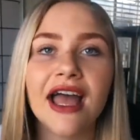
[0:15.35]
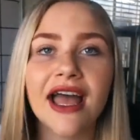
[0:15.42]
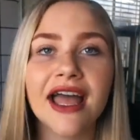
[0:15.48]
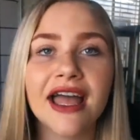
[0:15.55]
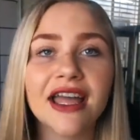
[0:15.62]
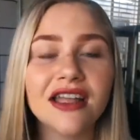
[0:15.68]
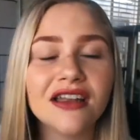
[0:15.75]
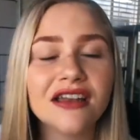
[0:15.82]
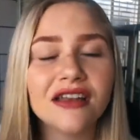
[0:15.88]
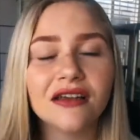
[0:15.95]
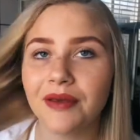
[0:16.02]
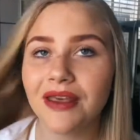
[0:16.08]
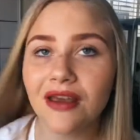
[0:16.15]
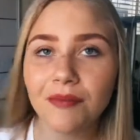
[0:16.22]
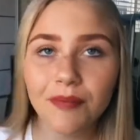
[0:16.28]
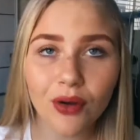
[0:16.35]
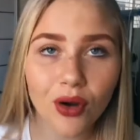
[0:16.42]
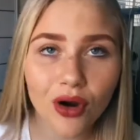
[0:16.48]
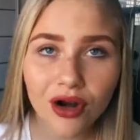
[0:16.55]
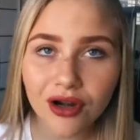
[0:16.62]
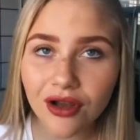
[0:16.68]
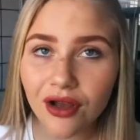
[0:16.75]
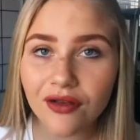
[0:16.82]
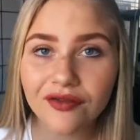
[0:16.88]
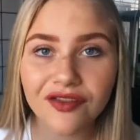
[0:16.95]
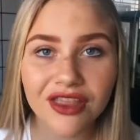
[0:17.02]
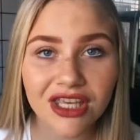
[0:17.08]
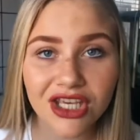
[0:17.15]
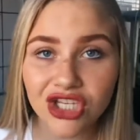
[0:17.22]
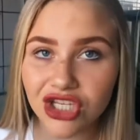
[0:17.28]
and be a part of
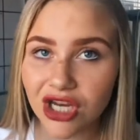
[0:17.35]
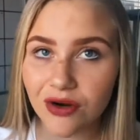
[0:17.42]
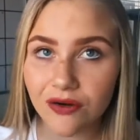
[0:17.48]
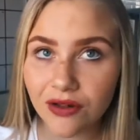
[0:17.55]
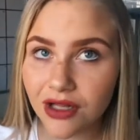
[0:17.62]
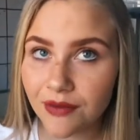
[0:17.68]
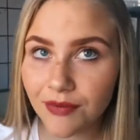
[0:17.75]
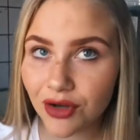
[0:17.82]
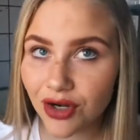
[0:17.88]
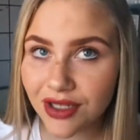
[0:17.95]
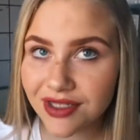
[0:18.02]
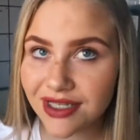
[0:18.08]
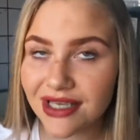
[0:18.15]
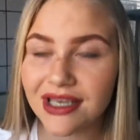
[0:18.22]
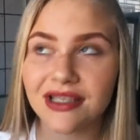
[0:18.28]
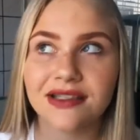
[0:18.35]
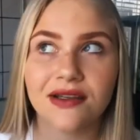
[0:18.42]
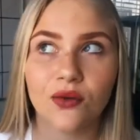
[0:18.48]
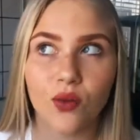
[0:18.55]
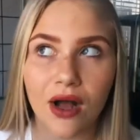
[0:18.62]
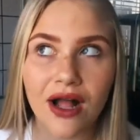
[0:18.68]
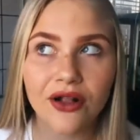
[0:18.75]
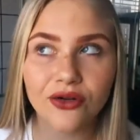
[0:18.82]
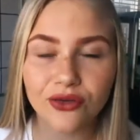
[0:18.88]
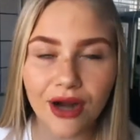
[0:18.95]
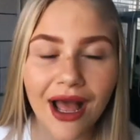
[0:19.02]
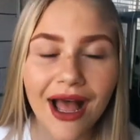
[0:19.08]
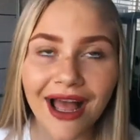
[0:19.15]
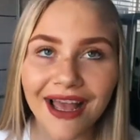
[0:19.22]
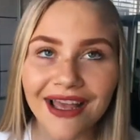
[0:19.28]
the Sheryl community. It's a wild
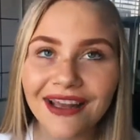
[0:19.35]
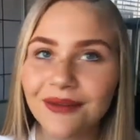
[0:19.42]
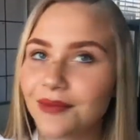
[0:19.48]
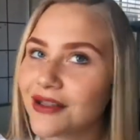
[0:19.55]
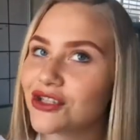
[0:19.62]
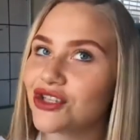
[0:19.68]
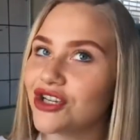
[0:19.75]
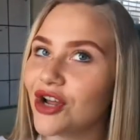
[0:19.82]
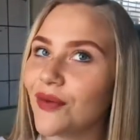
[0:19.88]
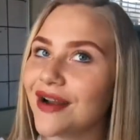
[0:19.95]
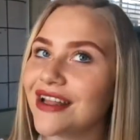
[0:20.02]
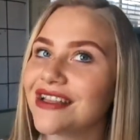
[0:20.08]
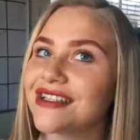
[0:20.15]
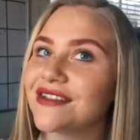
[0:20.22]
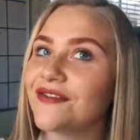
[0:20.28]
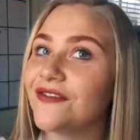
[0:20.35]
ride, but you know what? It's